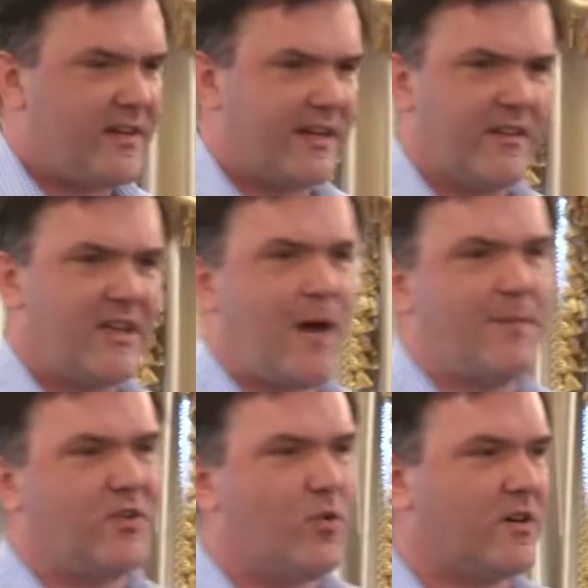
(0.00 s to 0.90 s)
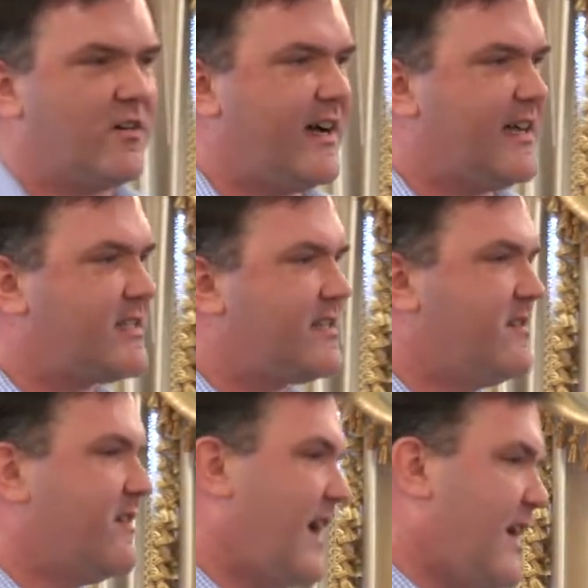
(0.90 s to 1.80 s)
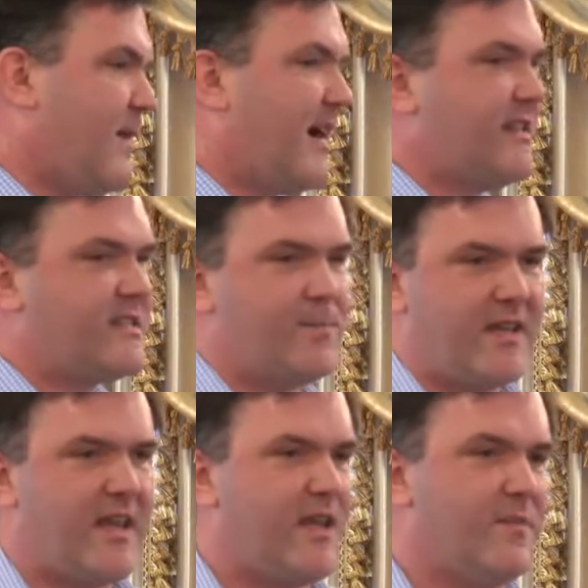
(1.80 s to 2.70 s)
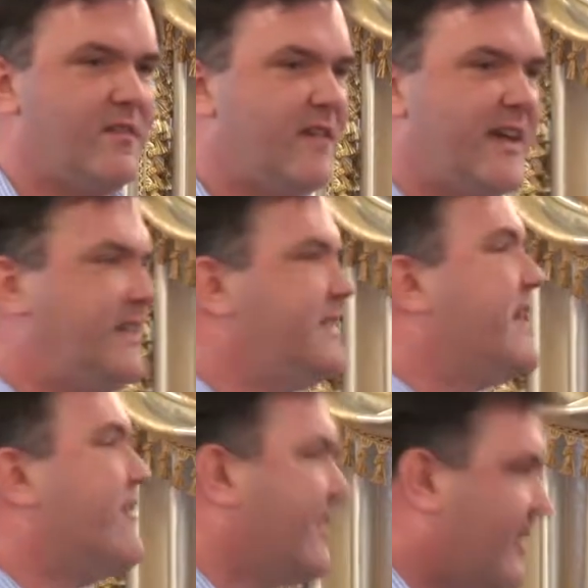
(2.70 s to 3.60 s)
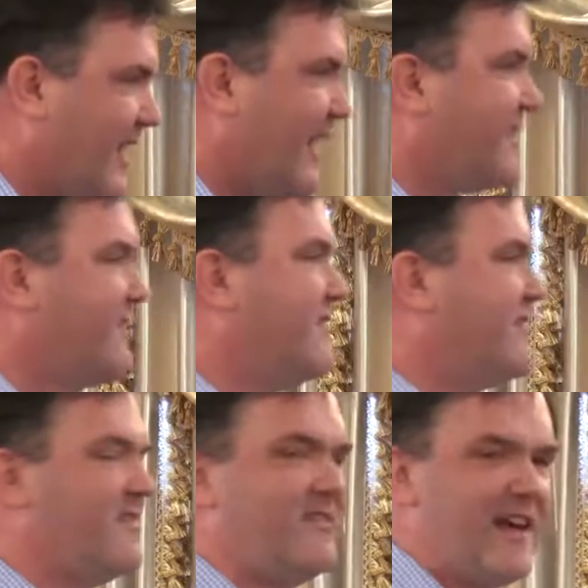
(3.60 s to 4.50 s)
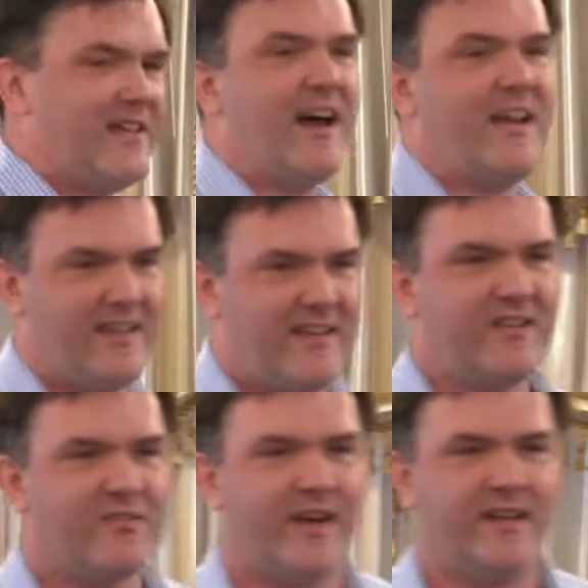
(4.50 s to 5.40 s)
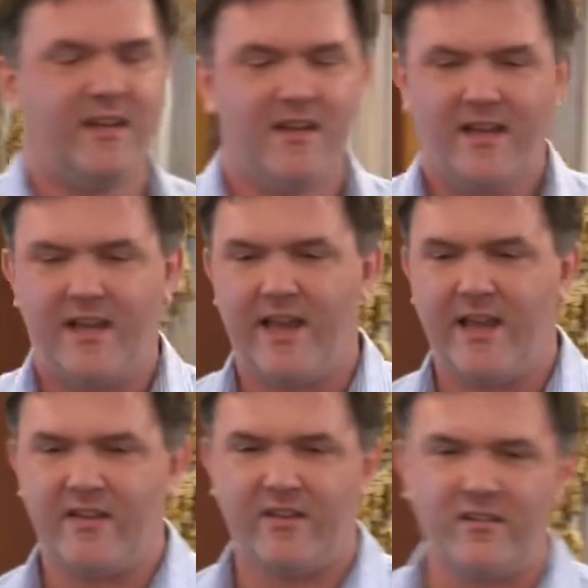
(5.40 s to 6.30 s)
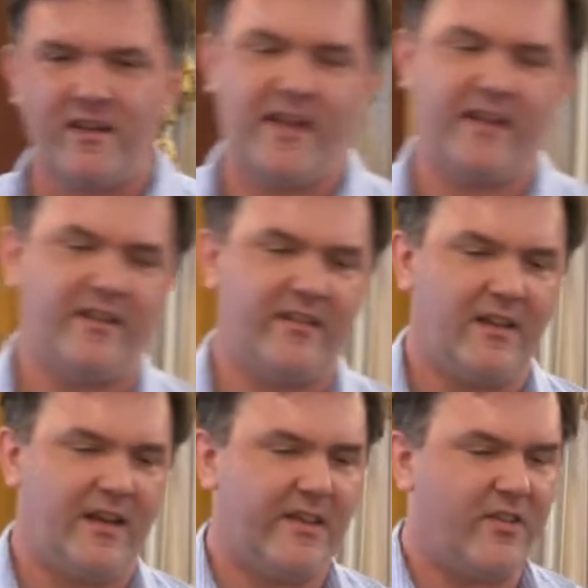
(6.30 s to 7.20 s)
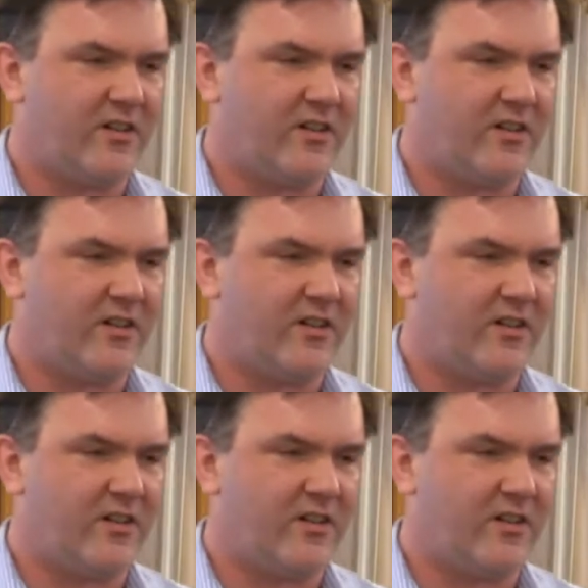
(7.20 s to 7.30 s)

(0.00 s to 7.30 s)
like in the Common Core class, A- became 87, not 90, right? And the